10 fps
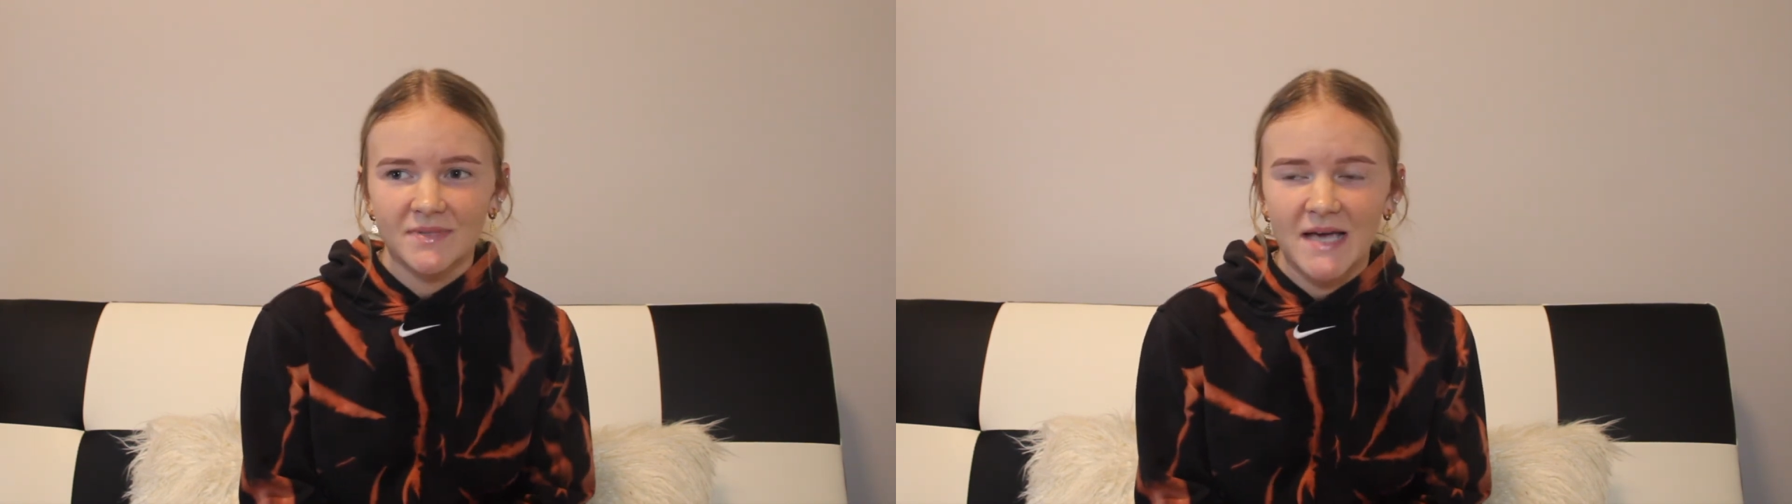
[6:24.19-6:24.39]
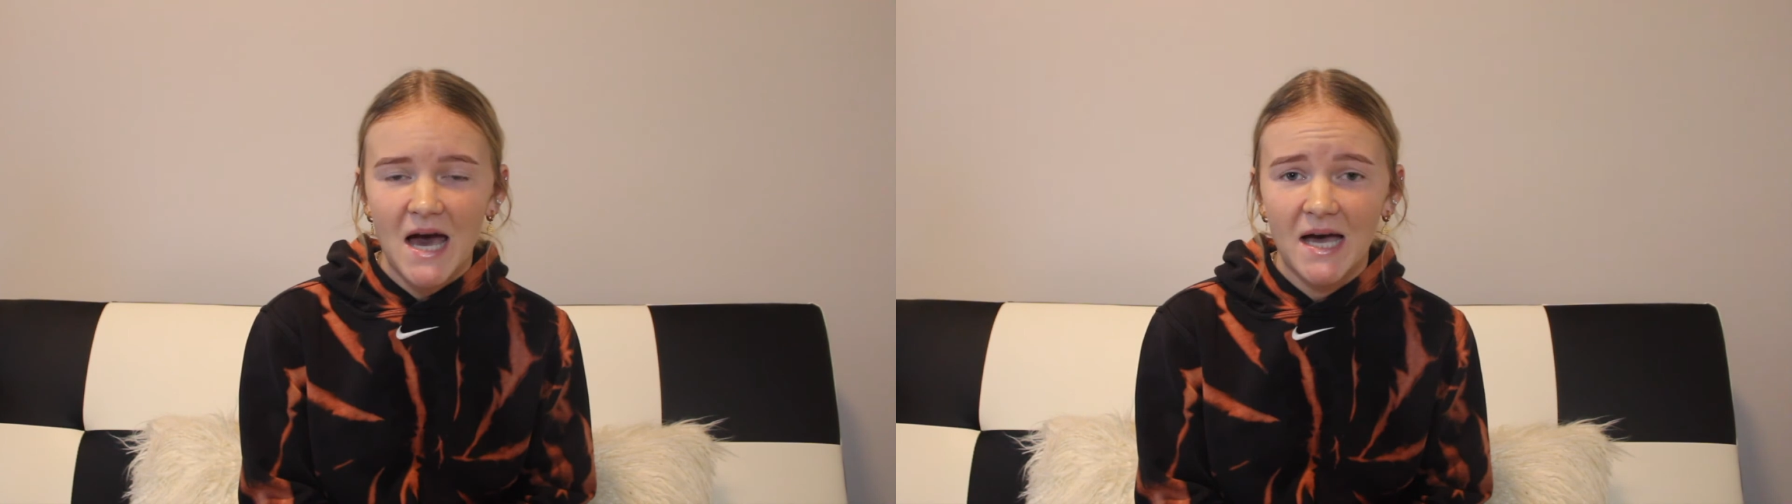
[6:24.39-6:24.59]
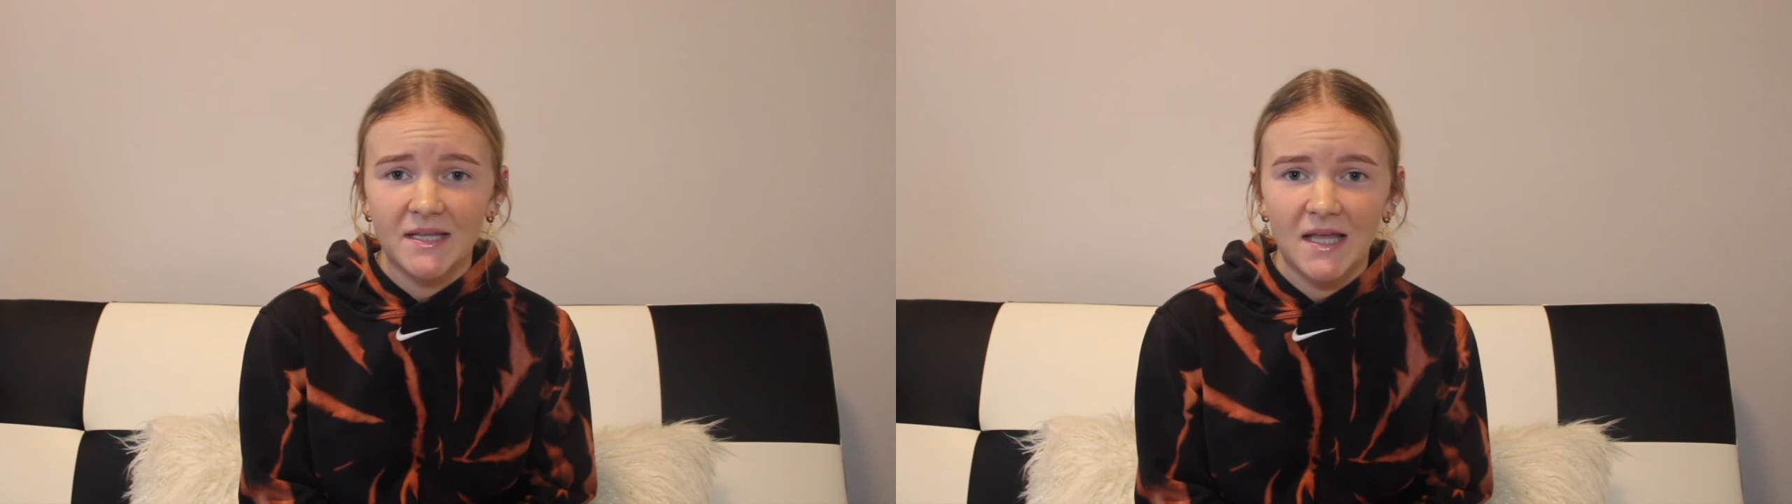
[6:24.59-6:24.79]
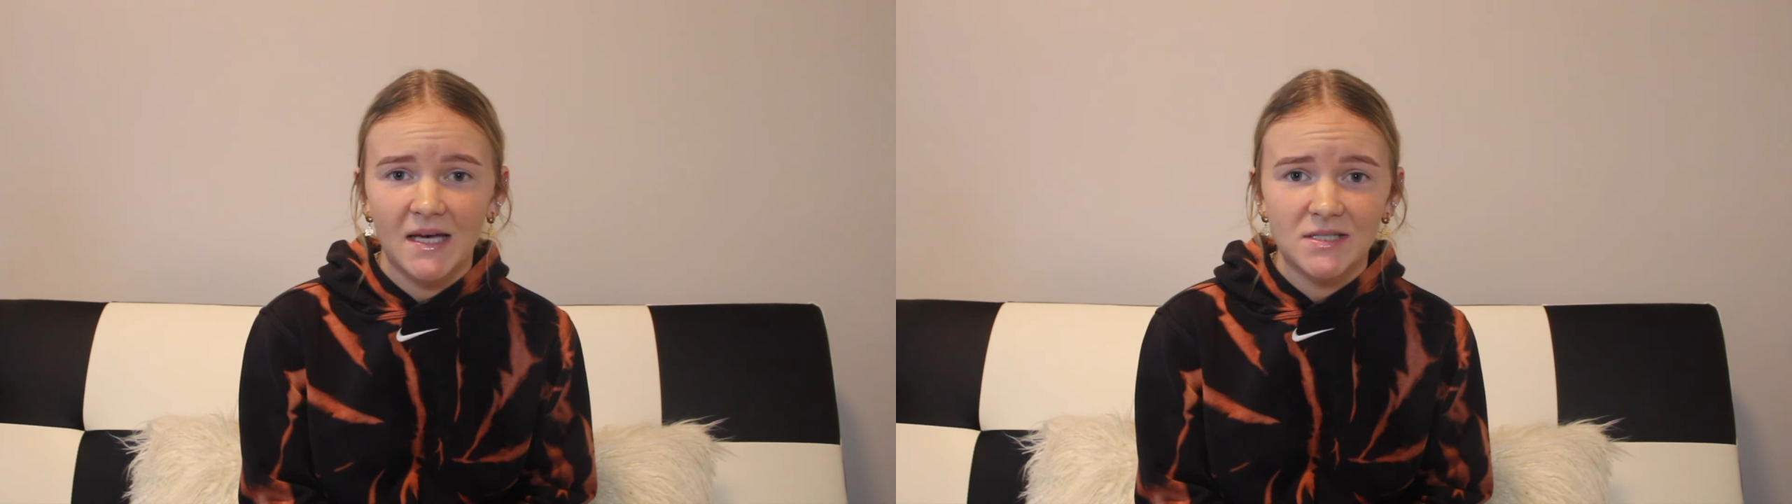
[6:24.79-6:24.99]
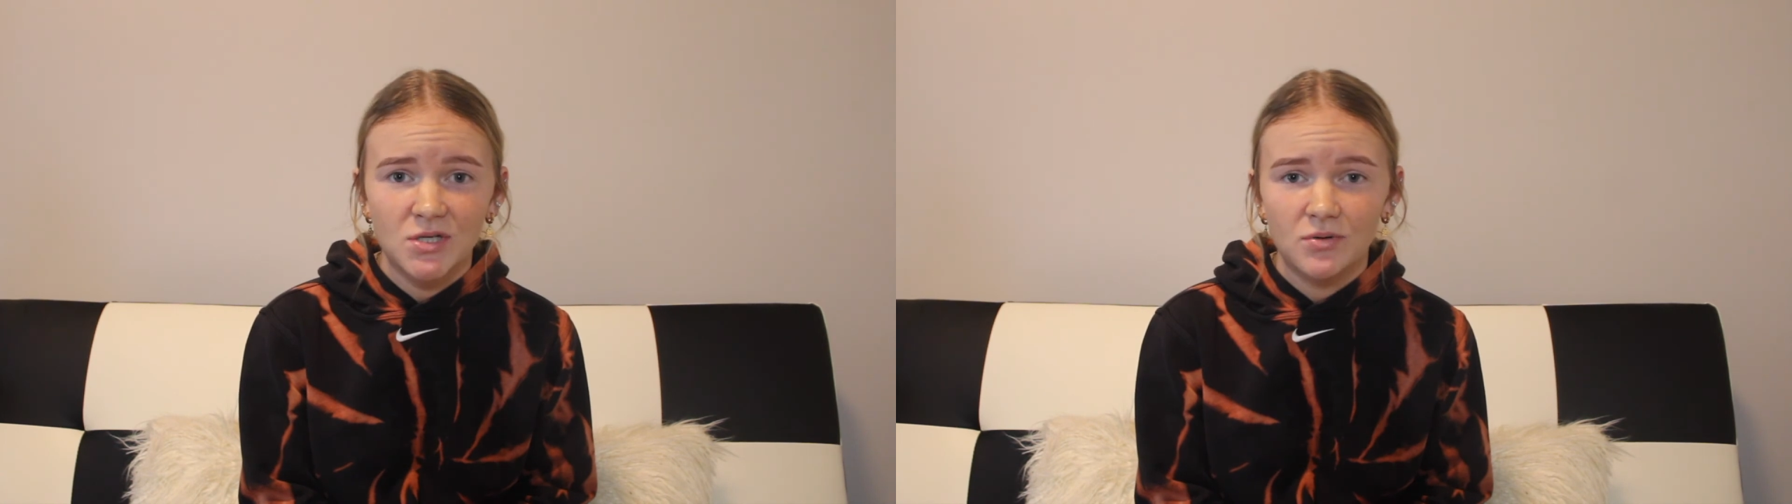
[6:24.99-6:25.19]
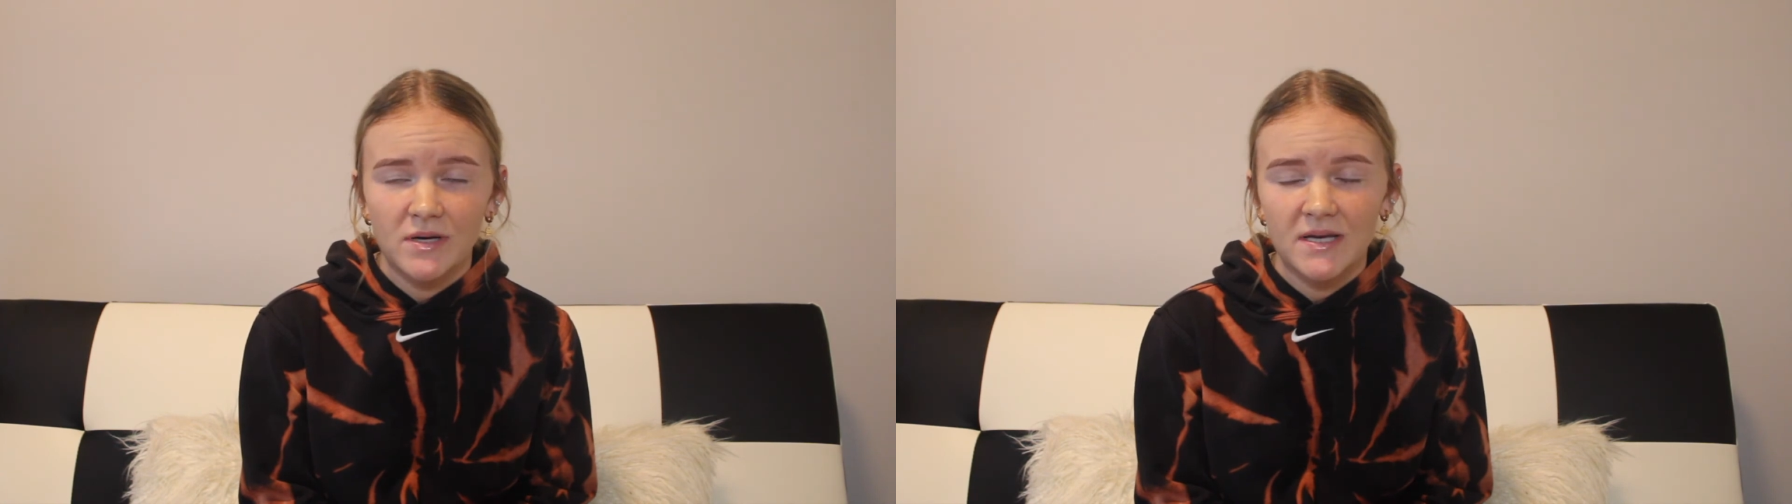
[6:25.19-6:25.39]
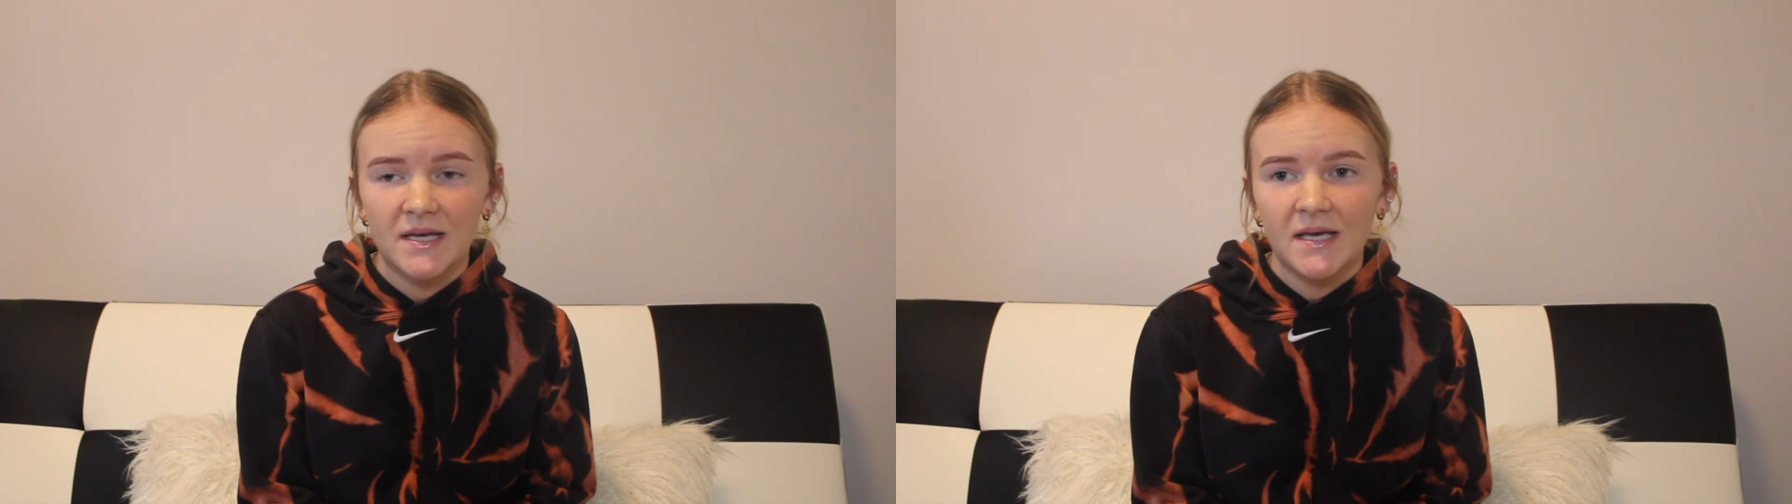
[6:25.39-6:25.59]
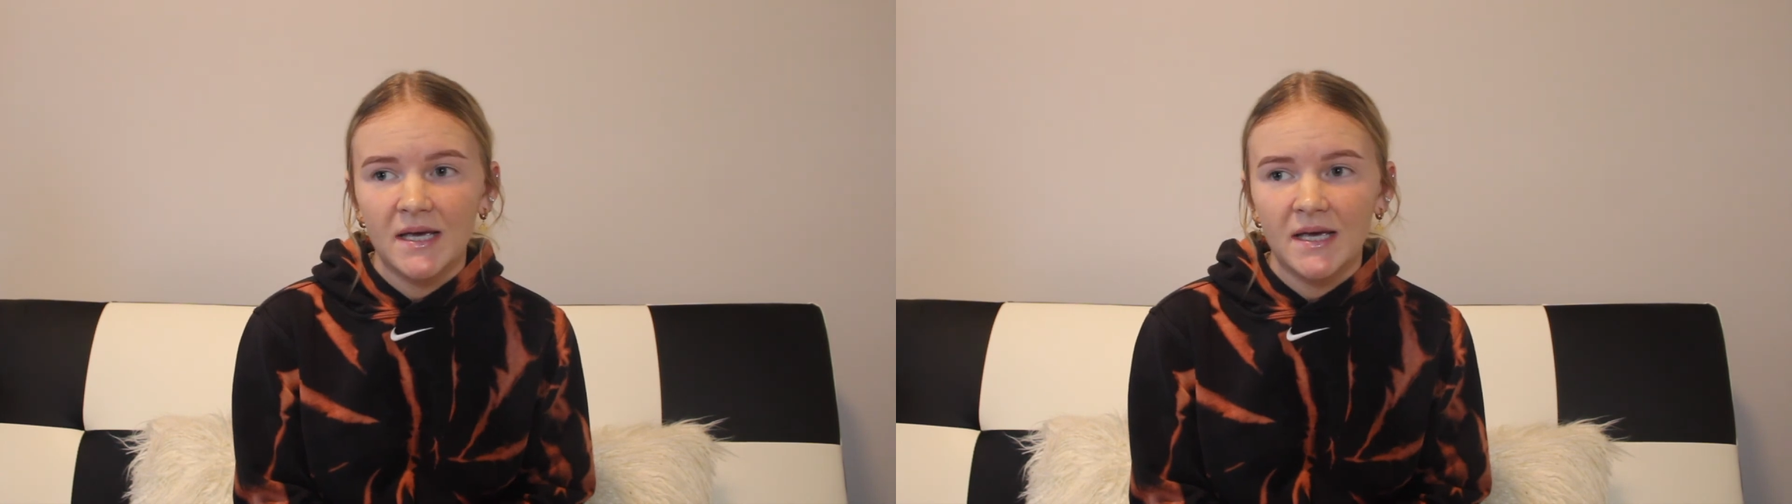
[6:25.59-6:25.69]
guideline to it,